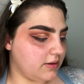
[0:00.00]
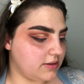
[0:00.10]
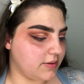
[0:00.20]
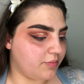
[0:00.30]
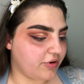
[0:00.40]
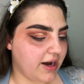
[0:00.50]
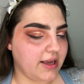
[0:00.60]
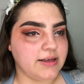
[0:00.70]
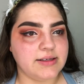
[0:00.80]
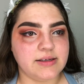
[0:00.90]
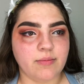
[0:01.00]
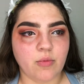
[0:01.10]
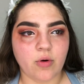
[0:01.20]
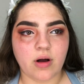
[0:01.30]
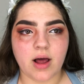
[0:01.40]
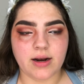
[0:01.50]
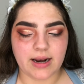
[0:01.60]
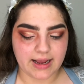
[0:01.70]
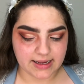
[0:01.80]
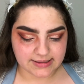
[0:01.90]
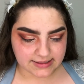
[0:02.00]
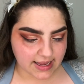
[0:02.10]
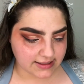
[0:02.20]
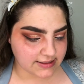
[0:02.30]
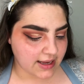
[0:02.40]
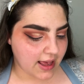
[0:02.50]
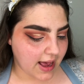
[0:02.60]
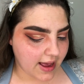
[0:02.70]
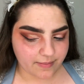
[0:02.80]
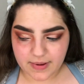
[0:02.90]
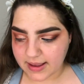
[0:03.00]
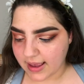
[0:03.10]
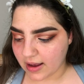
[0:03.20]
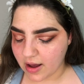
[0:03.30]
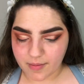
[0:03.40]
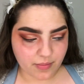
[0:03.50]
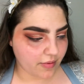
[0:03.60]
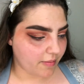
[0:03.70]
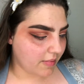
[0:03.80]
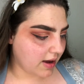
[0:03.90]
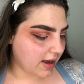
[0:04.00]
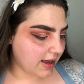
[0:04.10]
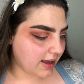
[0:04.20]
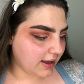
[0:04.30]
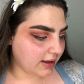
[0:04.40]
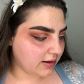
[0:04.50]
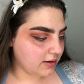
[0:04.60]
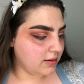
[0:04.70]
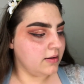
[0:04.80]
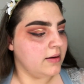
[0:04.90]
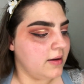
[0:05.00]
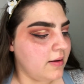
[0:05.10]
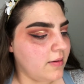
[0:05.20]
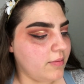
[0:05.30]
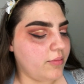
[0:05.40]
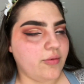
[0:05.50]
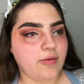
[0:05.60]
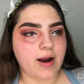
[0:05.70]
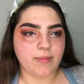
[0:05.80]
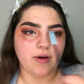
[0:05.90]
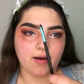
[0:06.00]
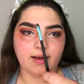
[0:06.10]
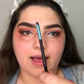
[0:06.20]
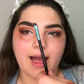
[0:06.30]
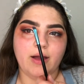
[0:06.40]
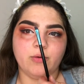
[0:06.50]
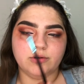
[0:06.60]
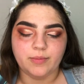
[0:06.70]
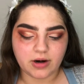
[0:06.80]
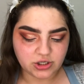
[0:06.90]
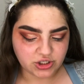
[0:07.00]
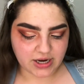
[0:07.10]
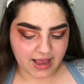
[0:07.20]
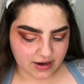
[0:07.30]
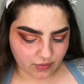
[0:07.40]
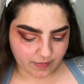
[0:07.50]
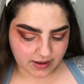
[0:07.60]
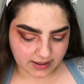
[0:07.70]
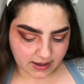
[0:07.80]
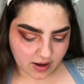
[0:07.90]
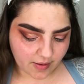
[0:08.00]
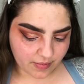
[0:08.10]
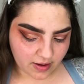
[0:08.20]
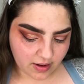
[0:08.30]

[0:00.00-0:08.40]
To bring some more color, like I said, I'm picking up my Primark angled brush, and we're picking up